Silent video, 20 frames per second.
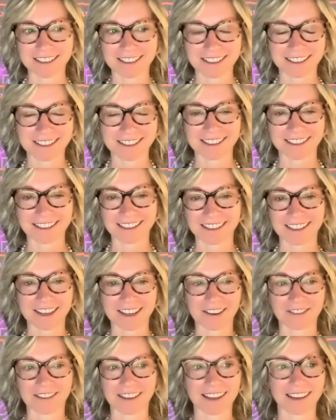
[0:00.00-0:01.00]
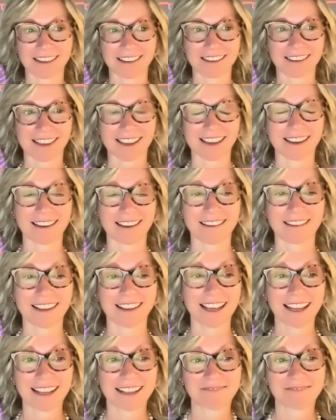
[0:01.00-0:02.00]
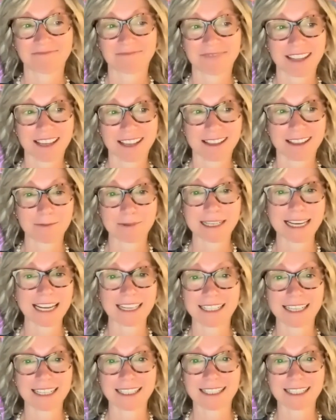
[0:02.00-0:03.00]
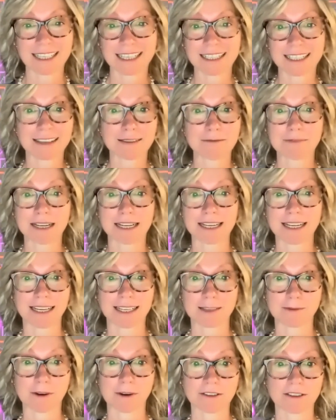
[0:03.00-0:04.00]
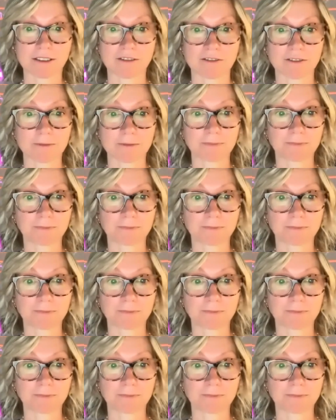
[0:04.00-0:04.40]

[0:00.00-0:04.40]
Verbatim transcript: Just you know the the the, the potential is is completely explosive.